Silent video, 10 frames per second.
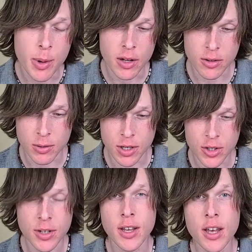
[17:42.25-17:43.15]
donation
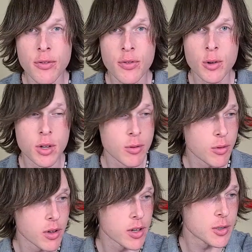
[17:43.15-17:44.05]
if you didn't
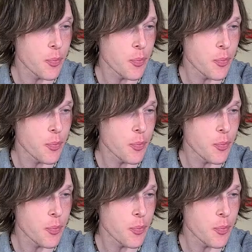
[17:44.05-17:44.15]
realize.